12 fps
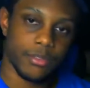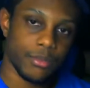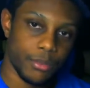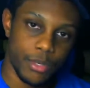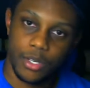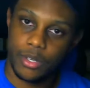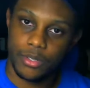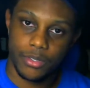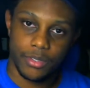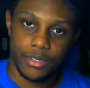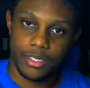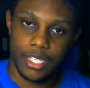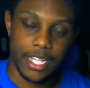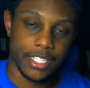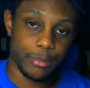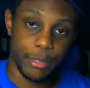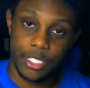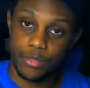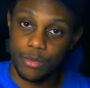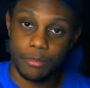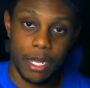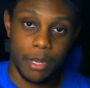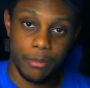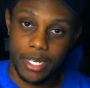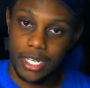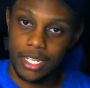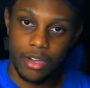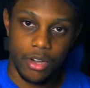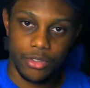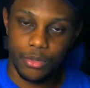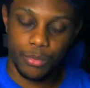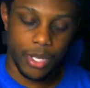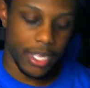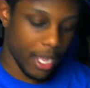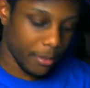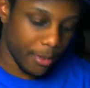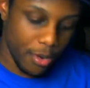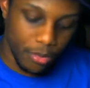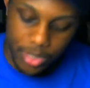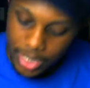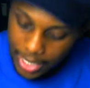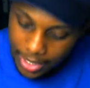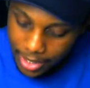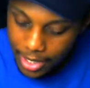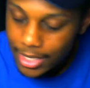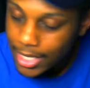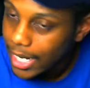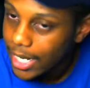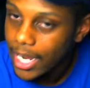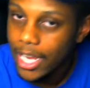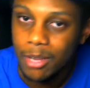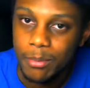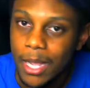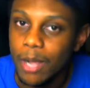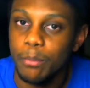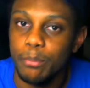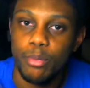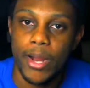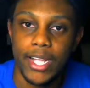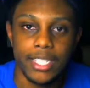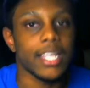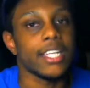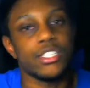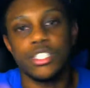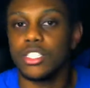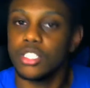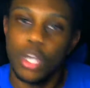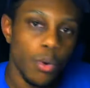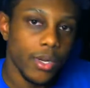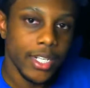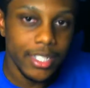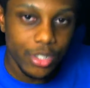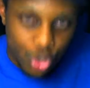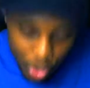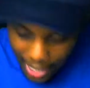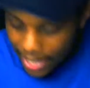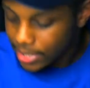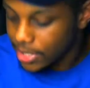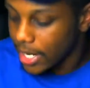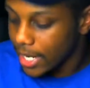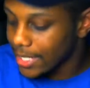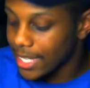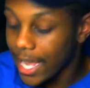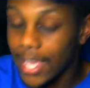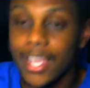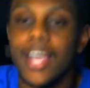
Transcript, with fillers: Well, that speaks with my money all the way. I'm gonna take that game out, break that shit, throw it in the trash, take